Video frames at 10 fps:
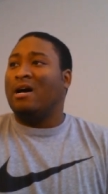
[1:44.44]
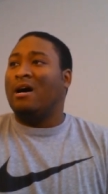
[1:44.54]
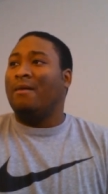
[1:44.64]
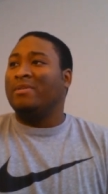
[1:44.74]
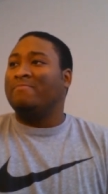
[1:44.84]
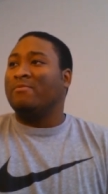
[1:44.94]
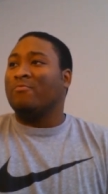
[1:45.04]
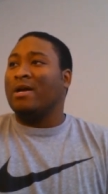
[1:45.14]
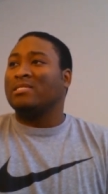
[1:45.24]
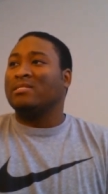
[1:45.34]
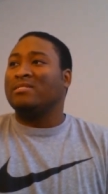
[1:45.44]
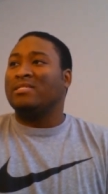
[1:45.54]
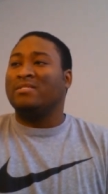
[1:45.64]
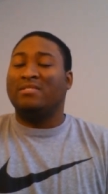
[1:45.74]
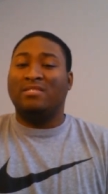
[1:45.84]
Um, he's been wrestling
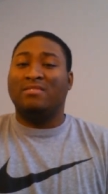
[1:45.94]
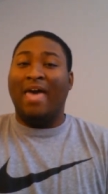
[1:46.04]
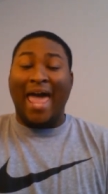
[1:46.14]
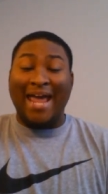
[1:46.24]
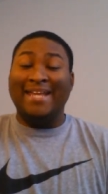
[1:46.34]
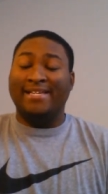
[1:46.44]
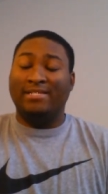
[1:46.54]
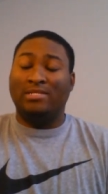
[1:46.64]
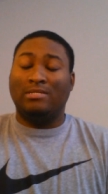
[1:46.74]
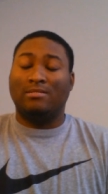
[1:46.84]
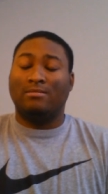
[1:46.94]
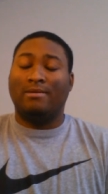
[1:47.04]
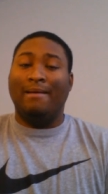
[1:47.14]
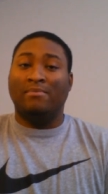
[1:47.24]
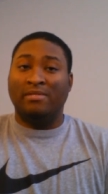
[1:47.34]
since the eighties,
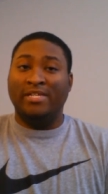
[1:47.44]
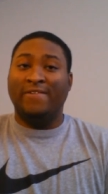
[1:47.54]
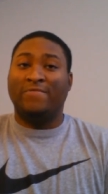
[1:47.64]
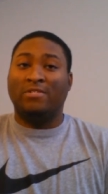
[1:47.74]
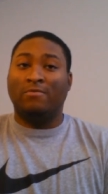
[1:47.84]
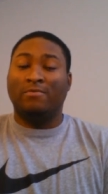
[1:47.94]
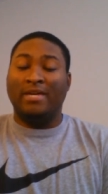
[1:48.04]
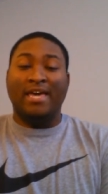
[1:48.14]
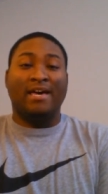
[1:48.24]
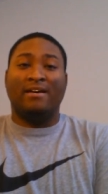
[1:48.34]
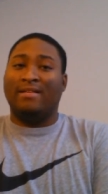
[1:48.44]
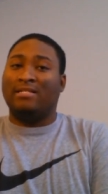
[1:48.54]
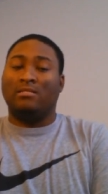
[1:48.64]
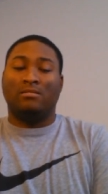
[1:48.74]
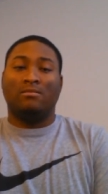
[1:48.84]
I believe. So, yeah,
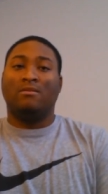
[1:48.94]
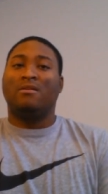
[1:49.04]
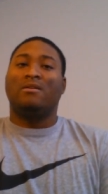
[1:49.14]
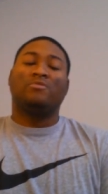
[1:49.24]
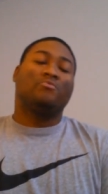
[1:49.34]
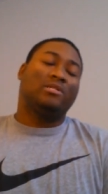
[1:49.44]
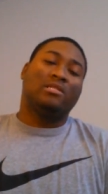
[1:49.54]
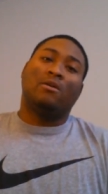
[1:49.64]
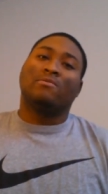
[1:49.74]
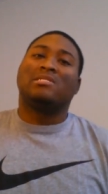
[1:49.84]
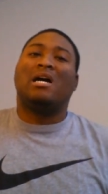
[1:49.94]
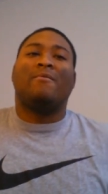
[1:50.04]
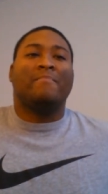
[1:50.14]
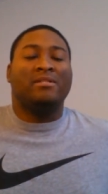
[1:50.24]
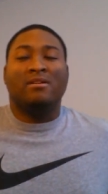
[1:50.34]
that's, that's a really long time.
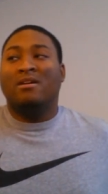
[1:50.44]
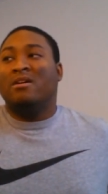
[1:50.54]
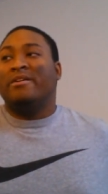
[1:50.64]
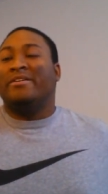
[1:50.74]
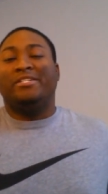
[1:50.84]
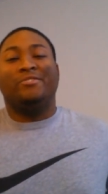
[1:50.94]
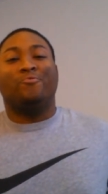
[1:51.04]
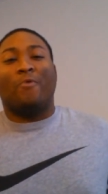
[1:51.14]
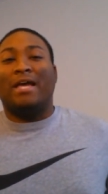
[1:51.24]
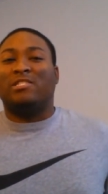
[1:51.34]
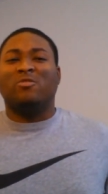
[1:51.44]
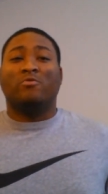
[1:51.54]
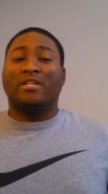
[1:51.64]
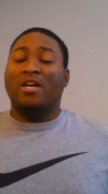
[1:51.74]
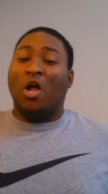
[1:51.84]
I mean, he's
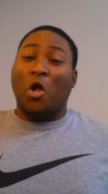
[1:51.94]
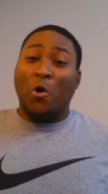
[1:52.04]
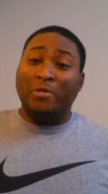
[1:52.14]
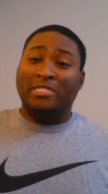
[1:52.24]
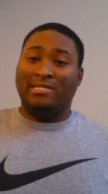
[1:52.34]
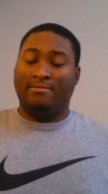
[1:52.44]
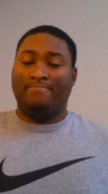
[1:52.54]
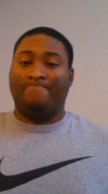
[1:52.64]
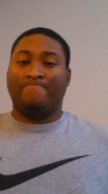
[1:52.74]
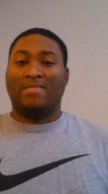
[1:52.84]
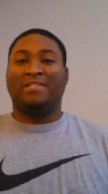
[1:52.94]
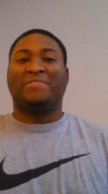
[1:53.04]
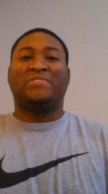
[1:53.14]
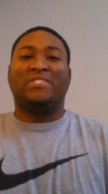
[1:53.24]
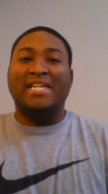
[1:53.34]
wrestled hurt,
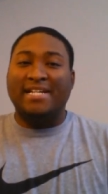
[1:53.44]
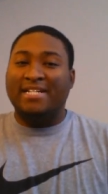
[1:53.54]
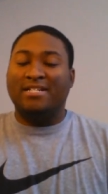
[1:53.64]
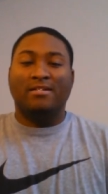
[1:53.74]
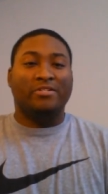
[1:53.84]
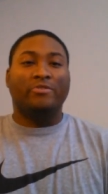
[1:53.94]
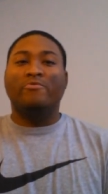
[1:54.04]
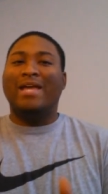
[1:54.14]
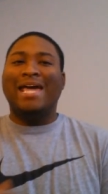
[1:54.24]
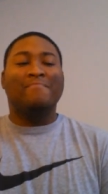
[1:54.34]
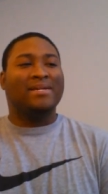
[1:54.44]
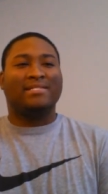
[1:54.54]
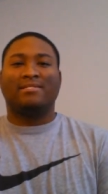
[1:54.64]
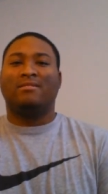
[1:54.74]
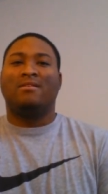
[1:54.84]
sick, you name
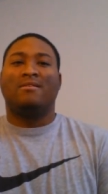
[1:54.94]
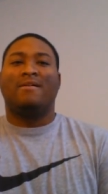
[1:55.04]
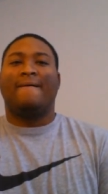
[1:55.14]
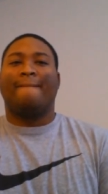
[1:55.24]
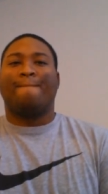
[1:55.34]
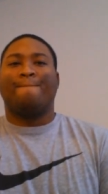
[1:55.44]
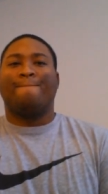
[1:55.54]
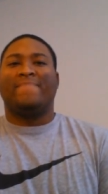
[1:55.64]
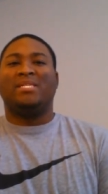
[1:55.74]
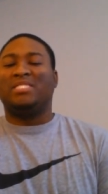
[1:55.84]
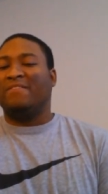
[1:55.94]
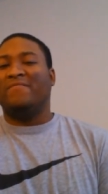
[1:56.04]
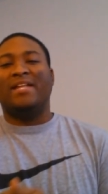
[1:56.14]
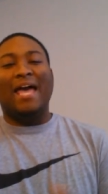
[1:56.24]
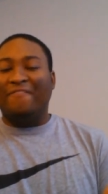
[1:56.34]
it. He's
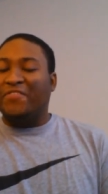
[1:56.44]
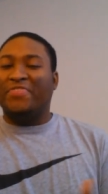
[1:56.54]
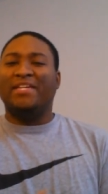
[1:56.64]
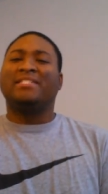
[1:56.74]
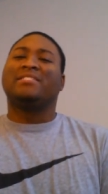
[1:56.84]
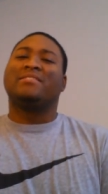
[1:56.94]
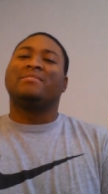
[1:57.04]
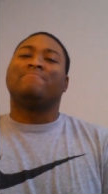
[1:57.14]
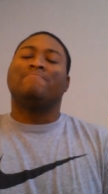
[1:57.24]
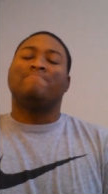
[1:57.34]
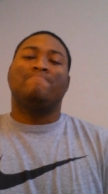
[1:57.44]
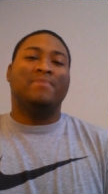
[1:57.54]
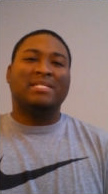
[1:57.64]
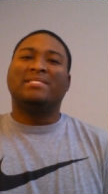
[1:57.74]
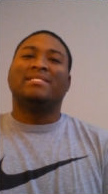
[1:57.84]
given everything to this
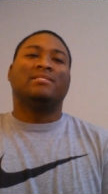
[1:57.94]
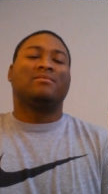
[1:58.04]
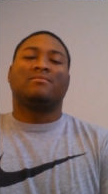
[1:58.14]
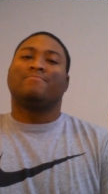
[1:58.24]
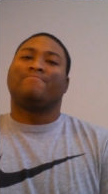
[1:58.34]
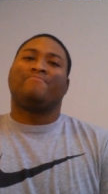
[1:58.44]
business.